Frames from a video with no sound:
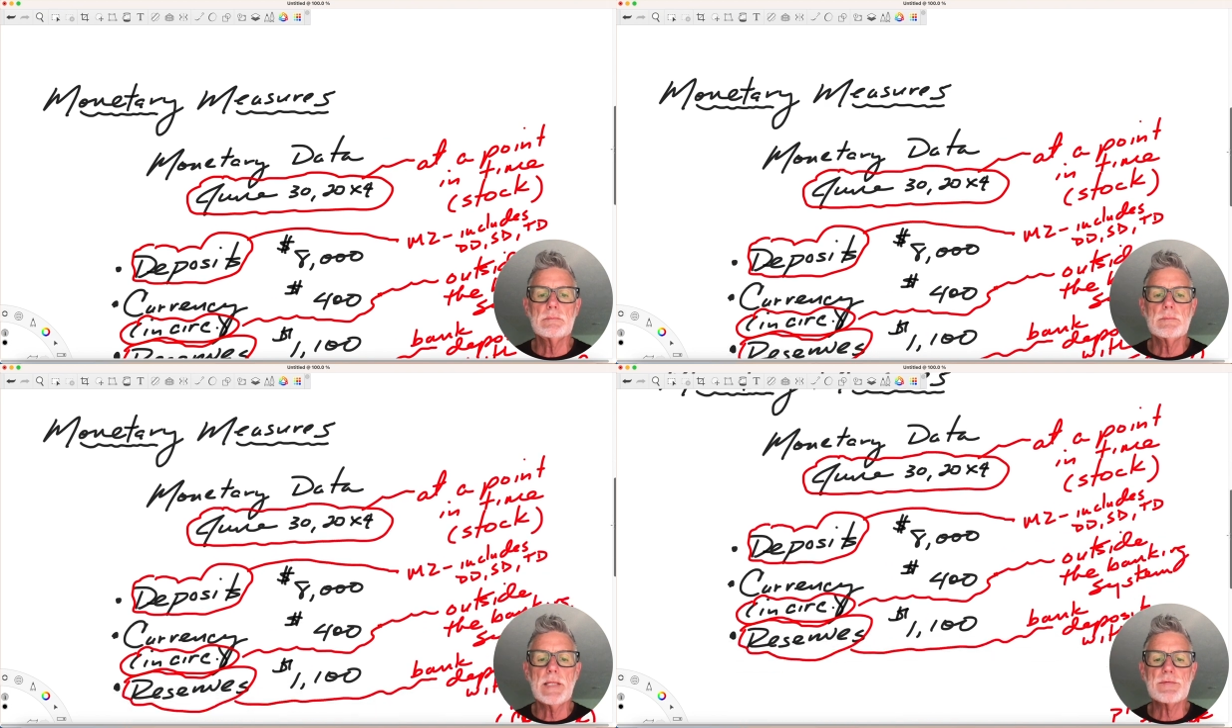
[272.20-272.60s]

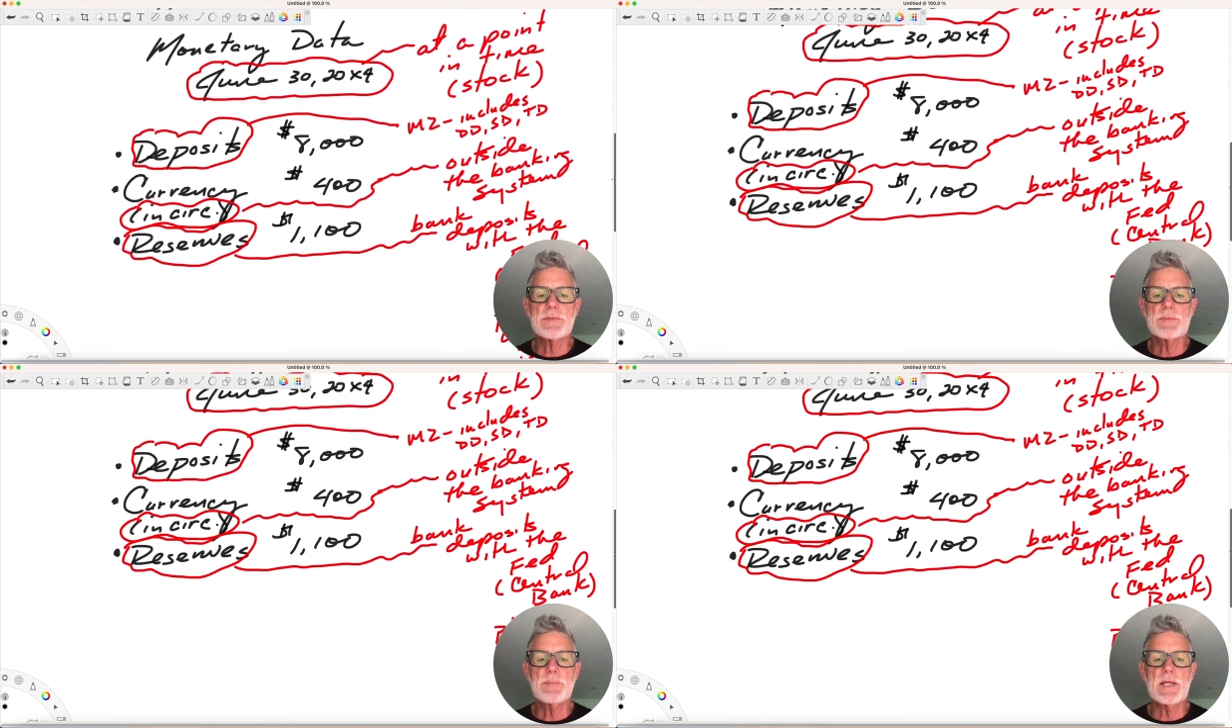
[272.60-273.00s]
have
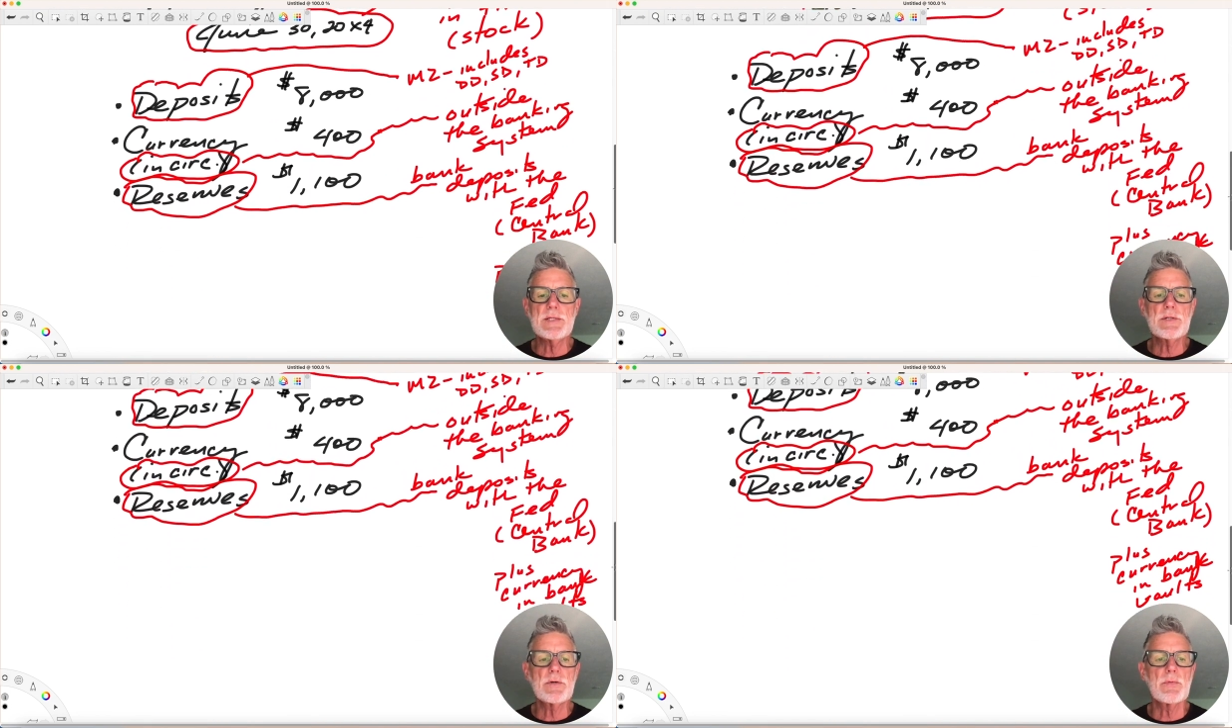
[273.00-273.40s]
some space
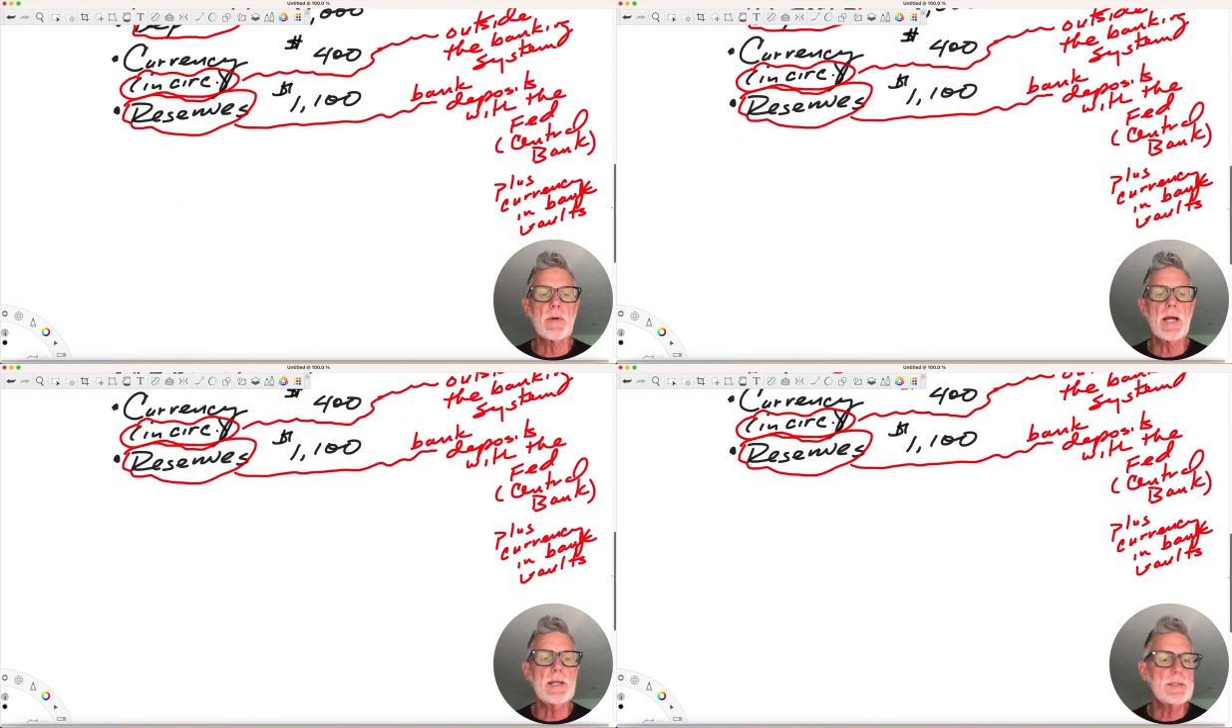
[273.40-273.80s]
here to
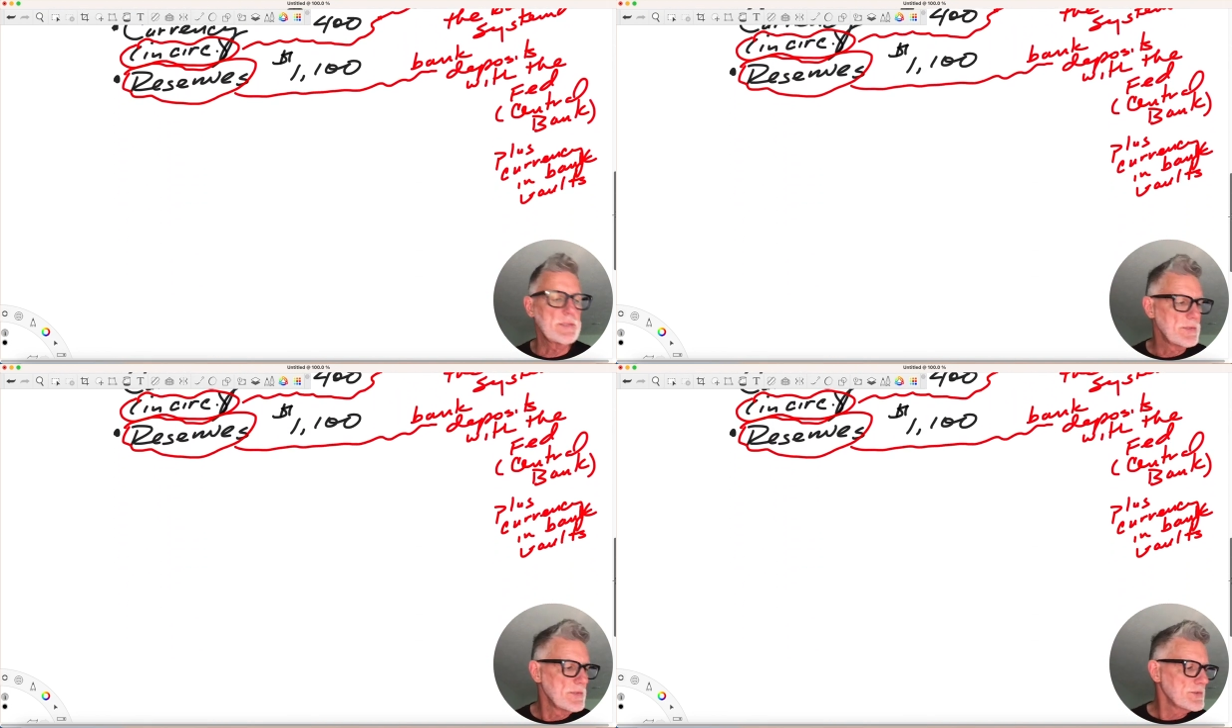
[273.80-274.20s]
write.
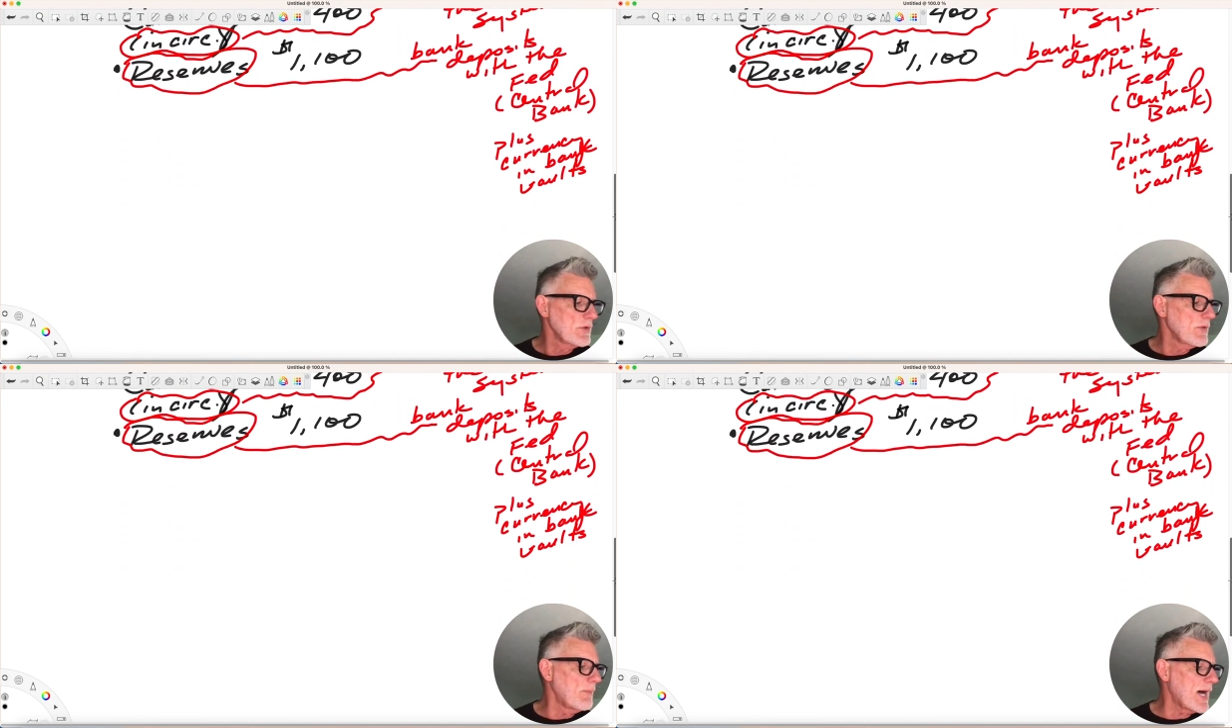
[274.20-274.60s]
So
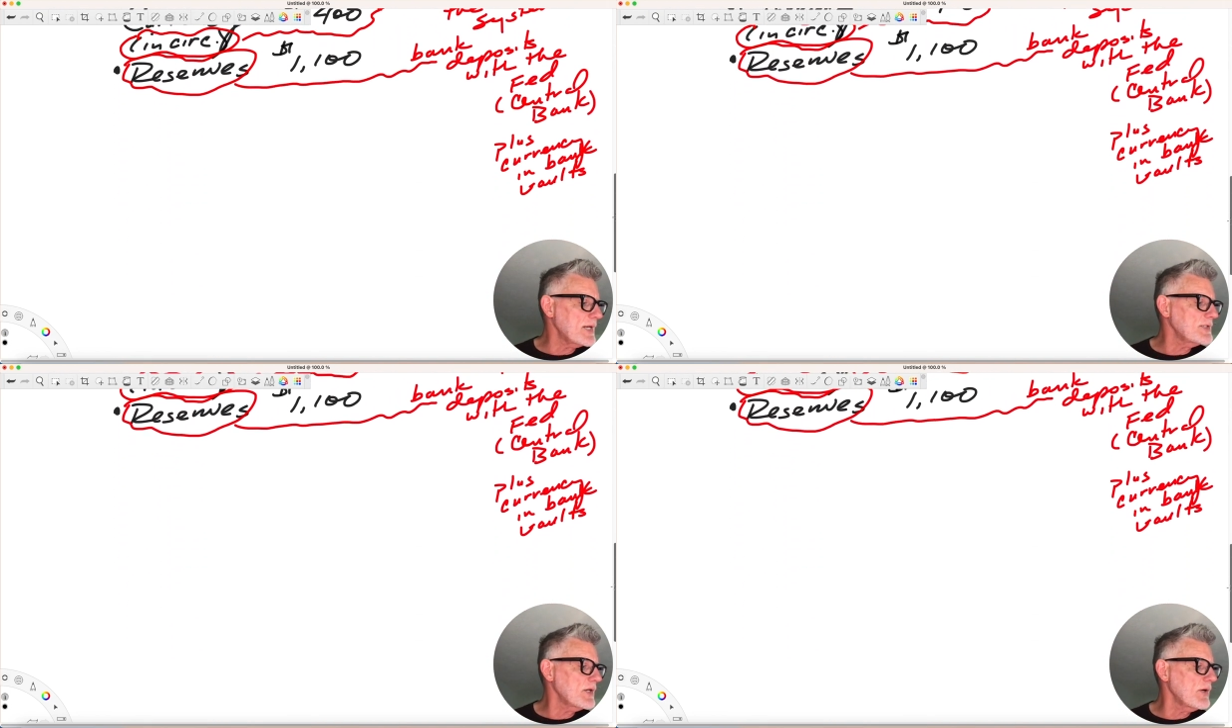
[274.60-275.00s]
the
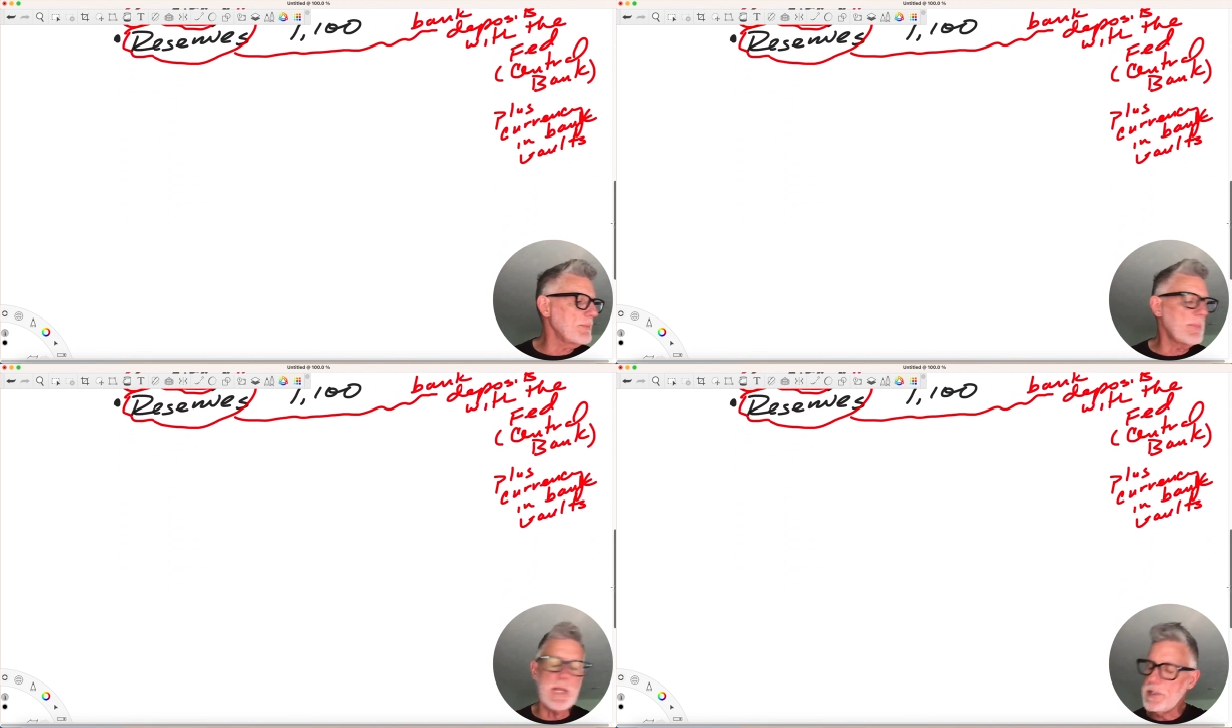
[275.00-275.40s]
monetary
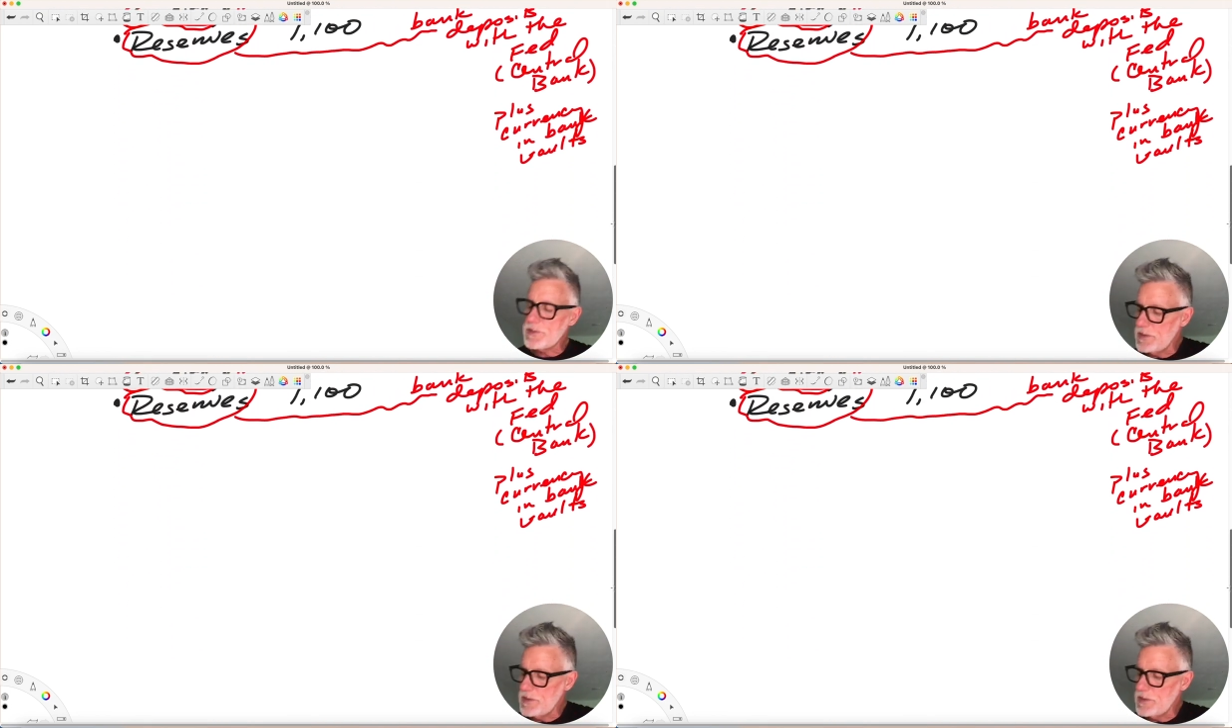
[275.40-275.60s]
base